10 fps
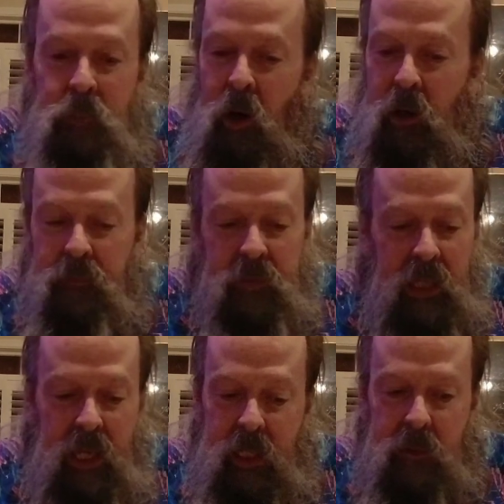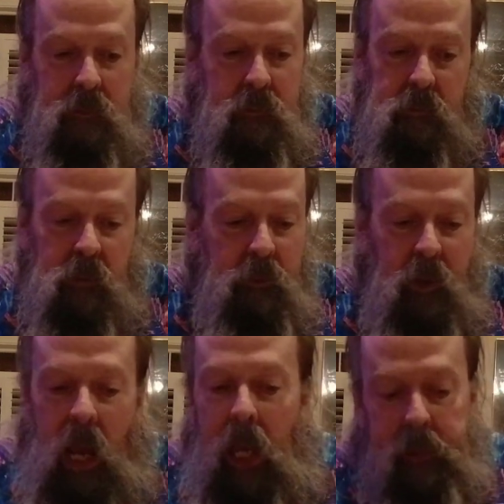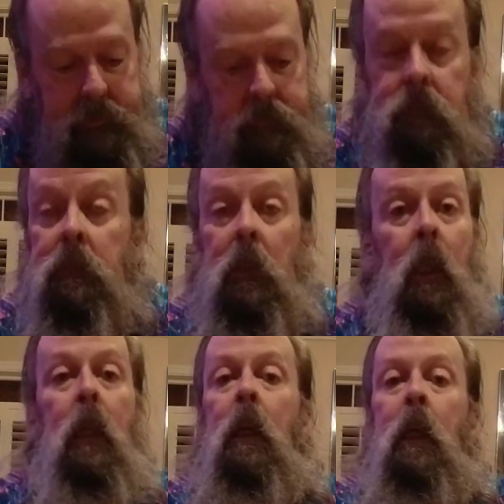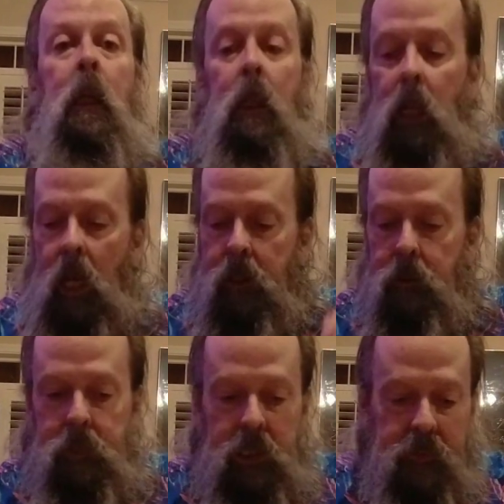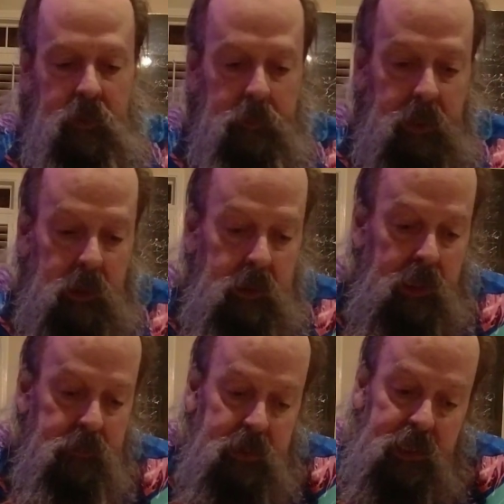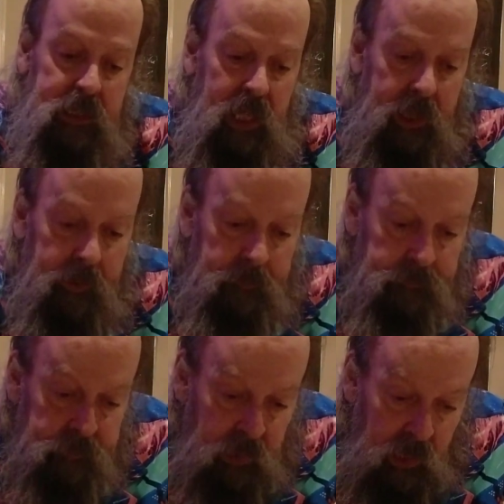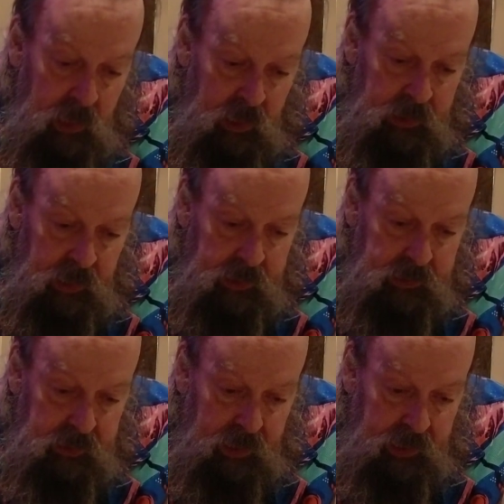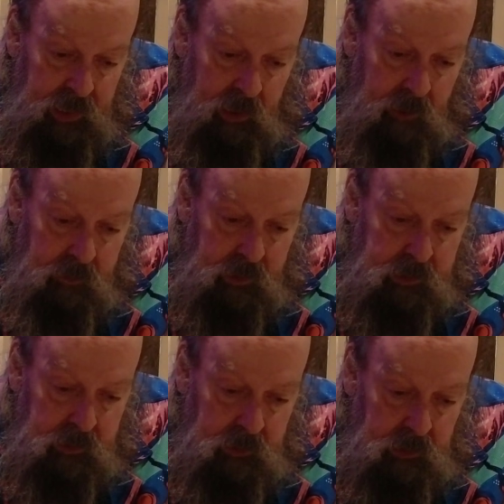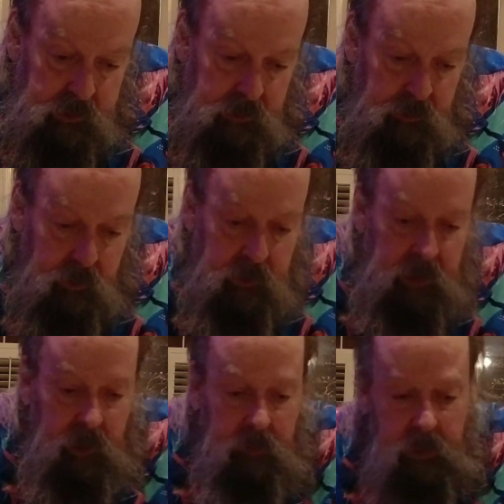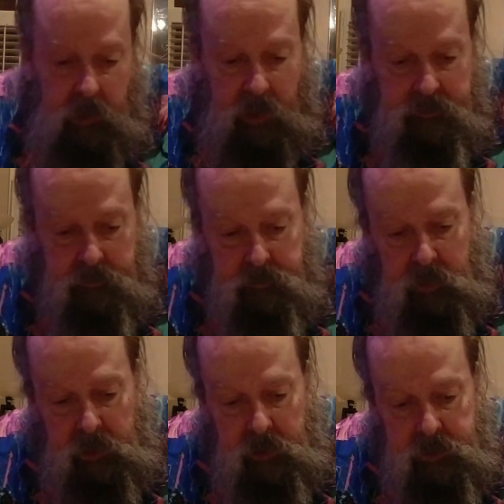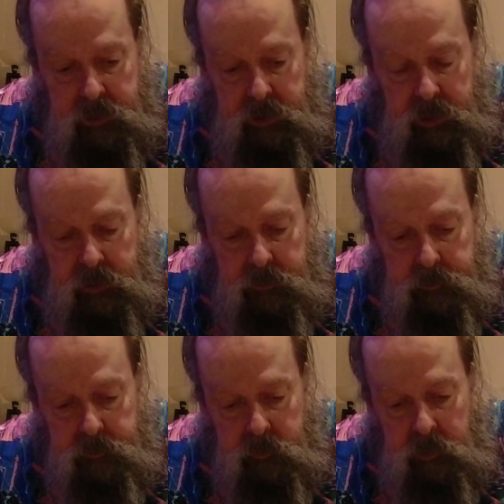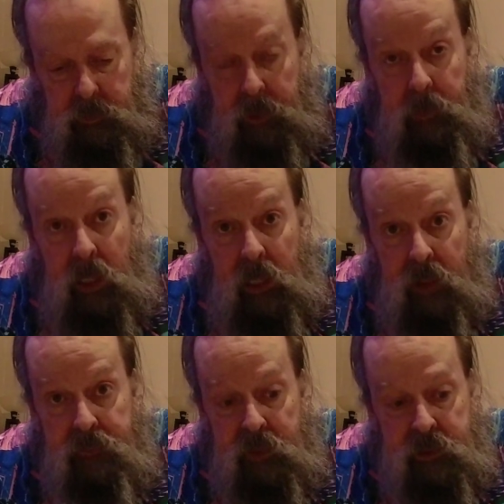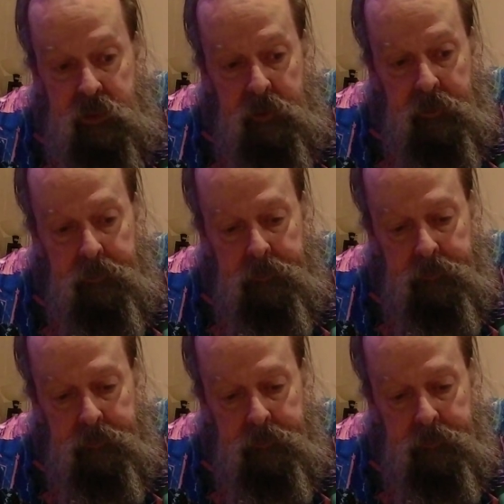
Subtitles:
part of the heat remove. I don't believe it, but that's what they say. Now you take out this little screw here. Well, I've pre-loosened it to make my life easier.